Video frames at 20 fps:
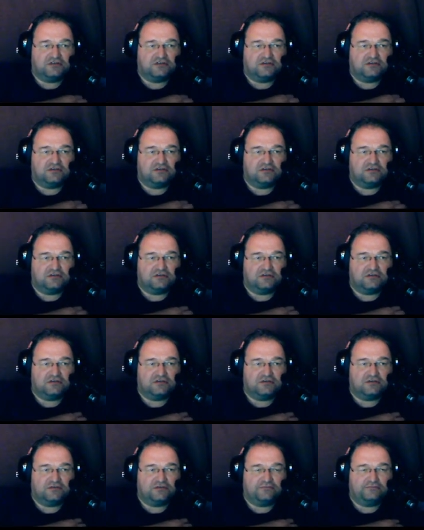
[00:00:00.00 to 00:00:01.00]

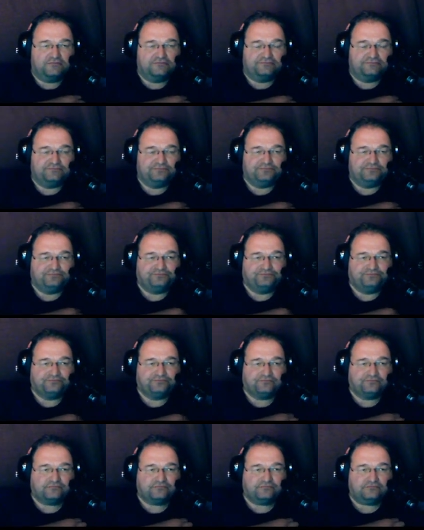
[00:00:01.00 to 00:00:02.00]

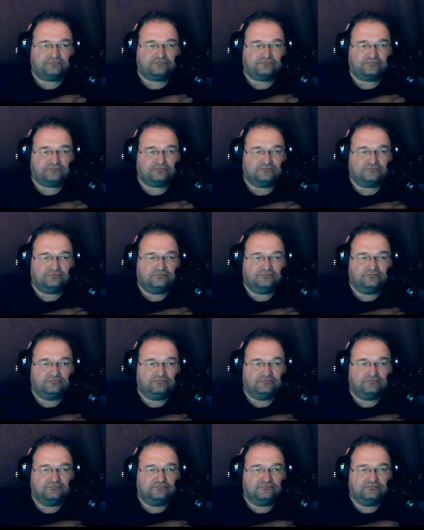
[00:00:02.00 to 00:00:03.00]

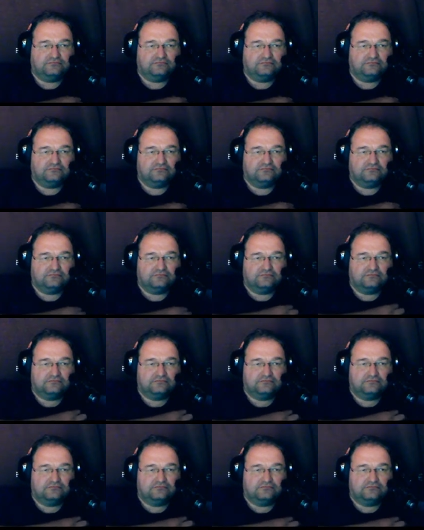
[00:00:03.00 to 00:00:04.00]

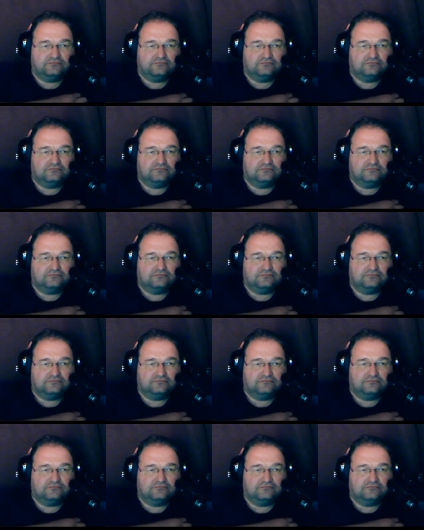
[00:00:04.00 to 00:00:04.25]
Nothing is said.